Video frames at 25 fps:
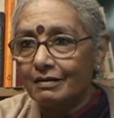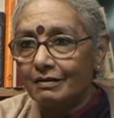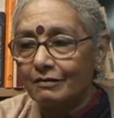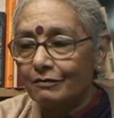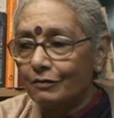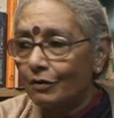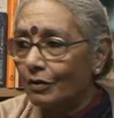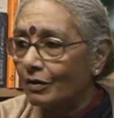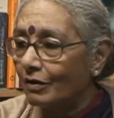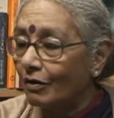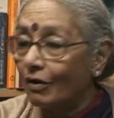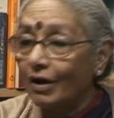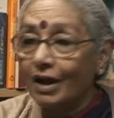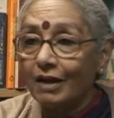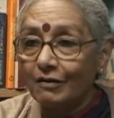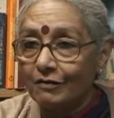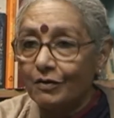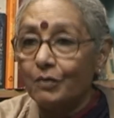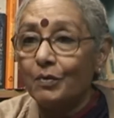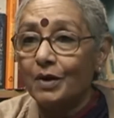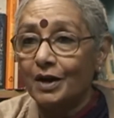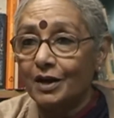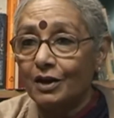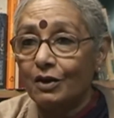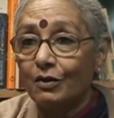for
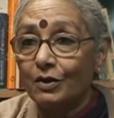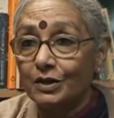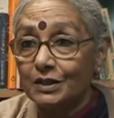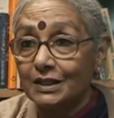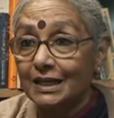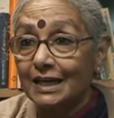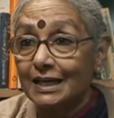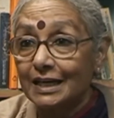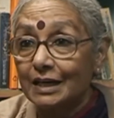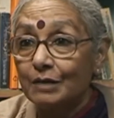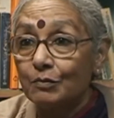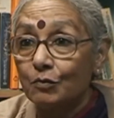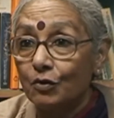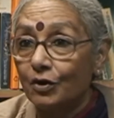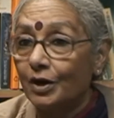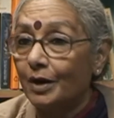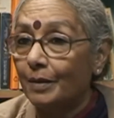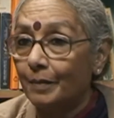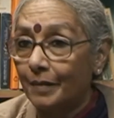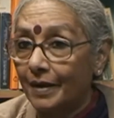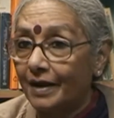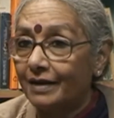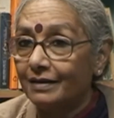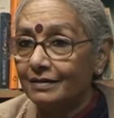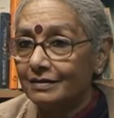everyone now, it's getting more
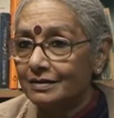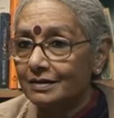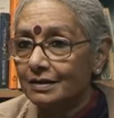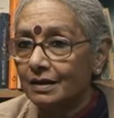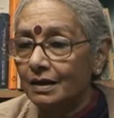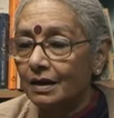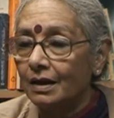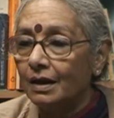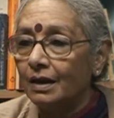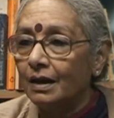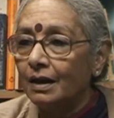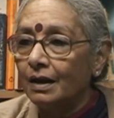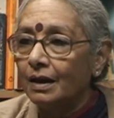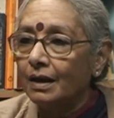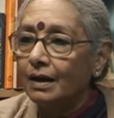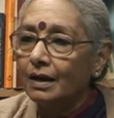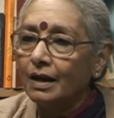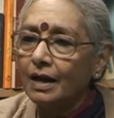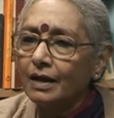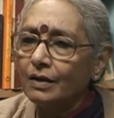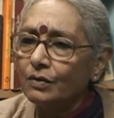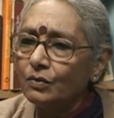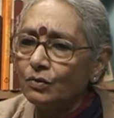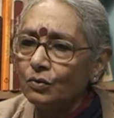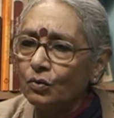apparent.
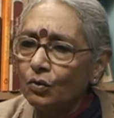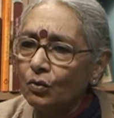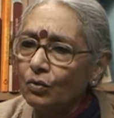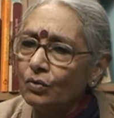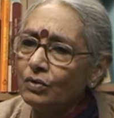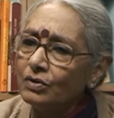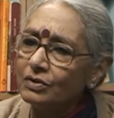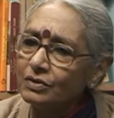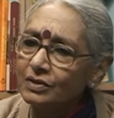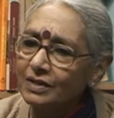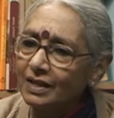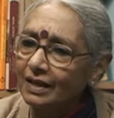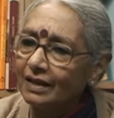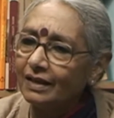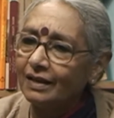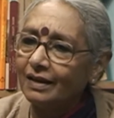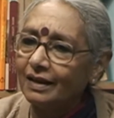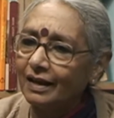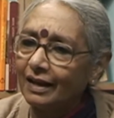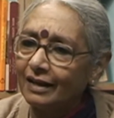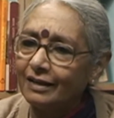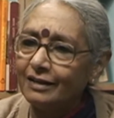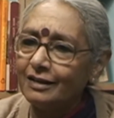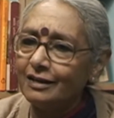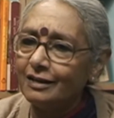I don't think
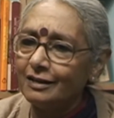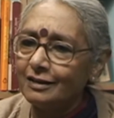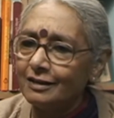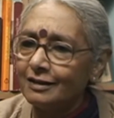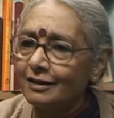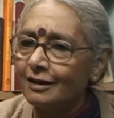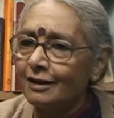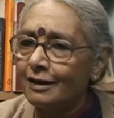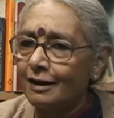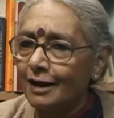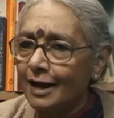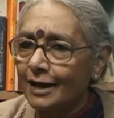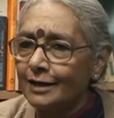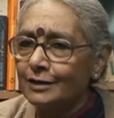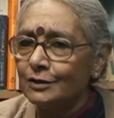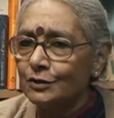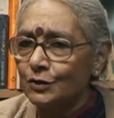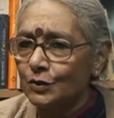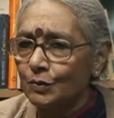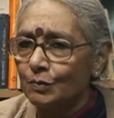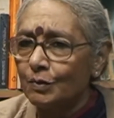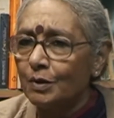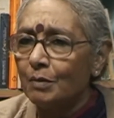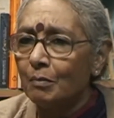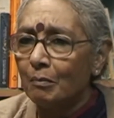any Indian likes
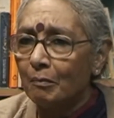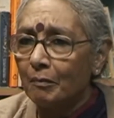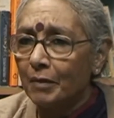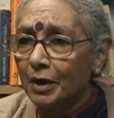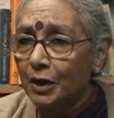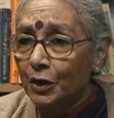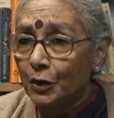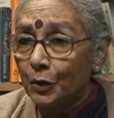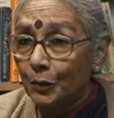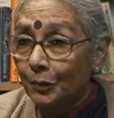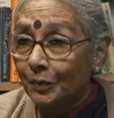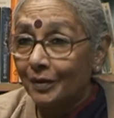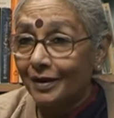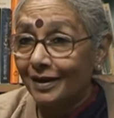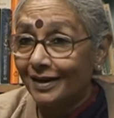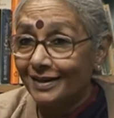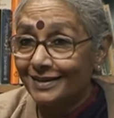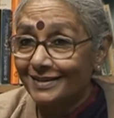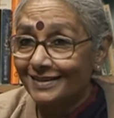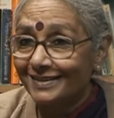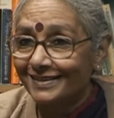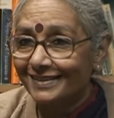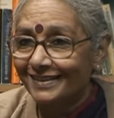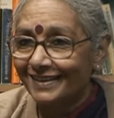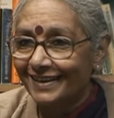to be
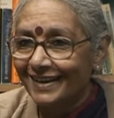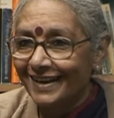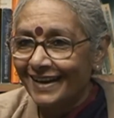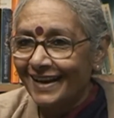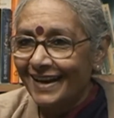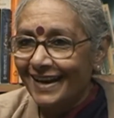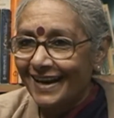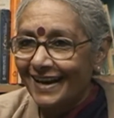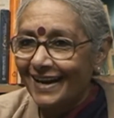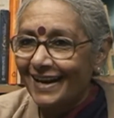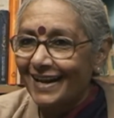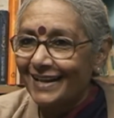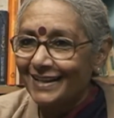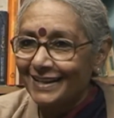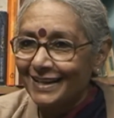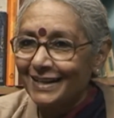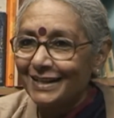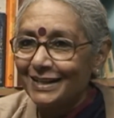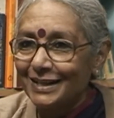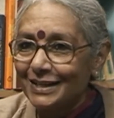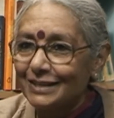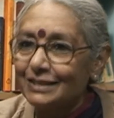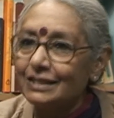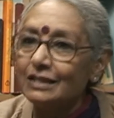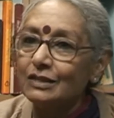manipulated, and I think
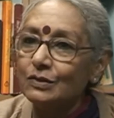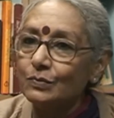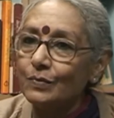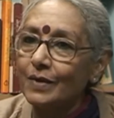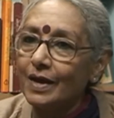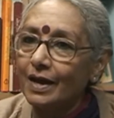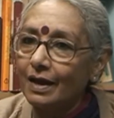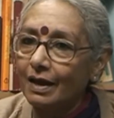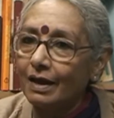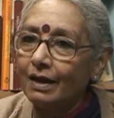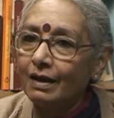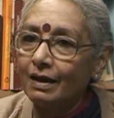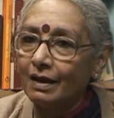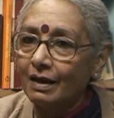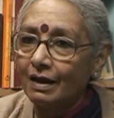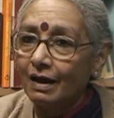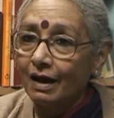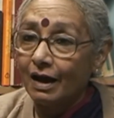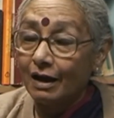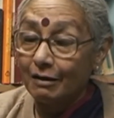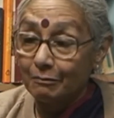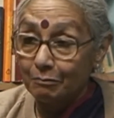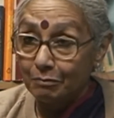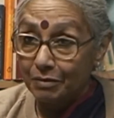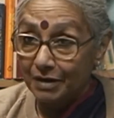this is where
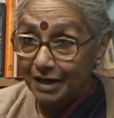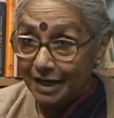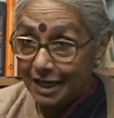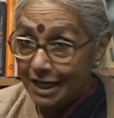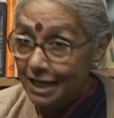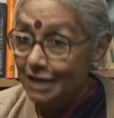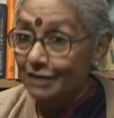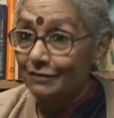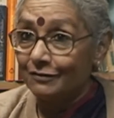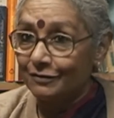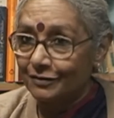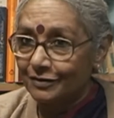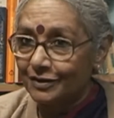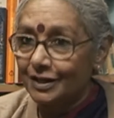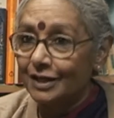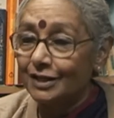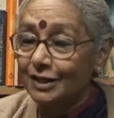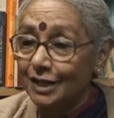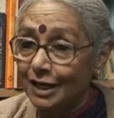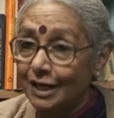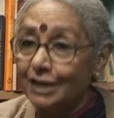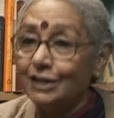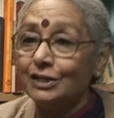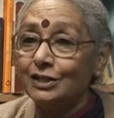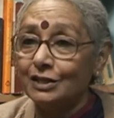I believe that
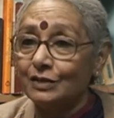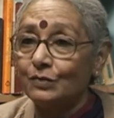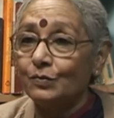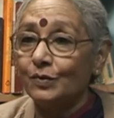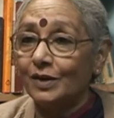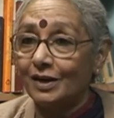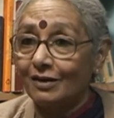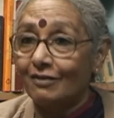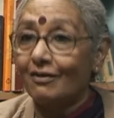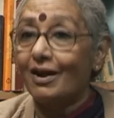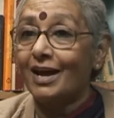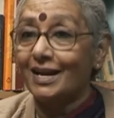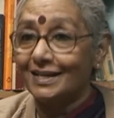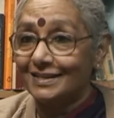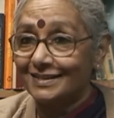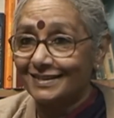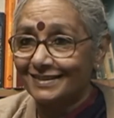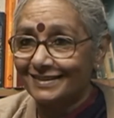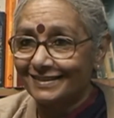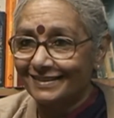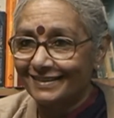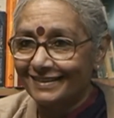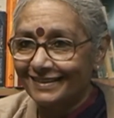the Indian will rise,